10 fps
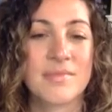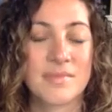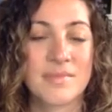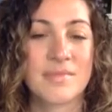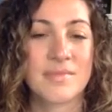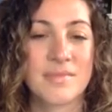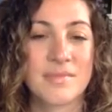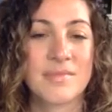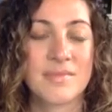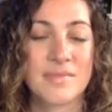
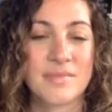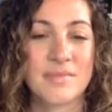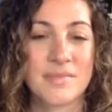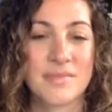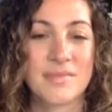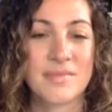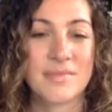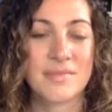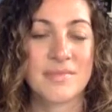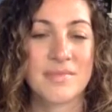
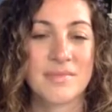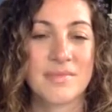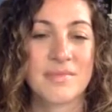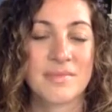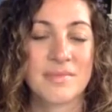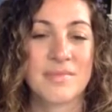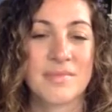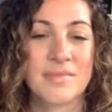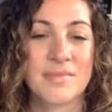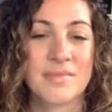
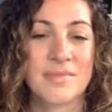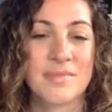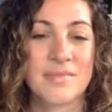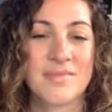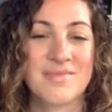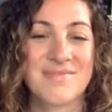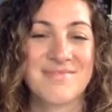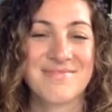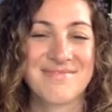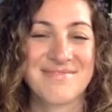
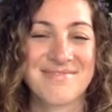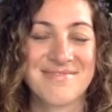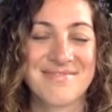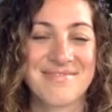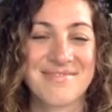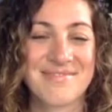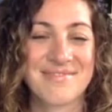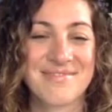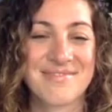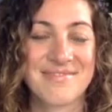
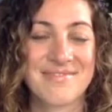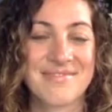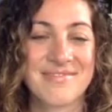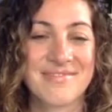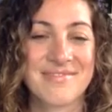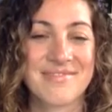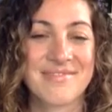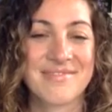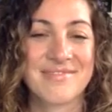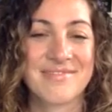
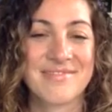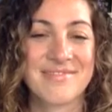(not speaking)